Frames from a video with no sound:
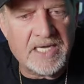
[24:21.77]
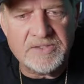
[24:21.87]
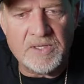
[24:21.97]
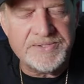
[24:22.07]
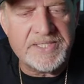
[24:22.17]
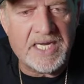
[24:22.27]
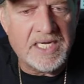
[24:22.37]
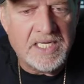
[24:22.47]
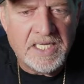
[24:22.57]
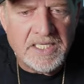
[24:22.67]
Don't say,
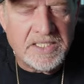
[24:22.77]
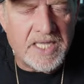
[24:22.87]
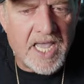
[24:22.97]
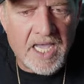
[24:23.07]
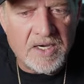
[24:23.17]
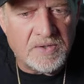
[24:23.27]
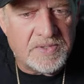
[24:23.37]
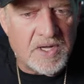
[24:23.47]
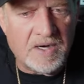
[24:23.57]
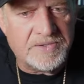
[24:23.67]
yeah, go
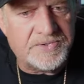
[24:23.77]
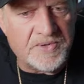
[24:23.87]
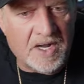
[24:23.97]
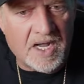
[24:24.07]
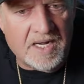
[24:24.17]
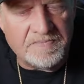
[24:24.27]
Donald Trump.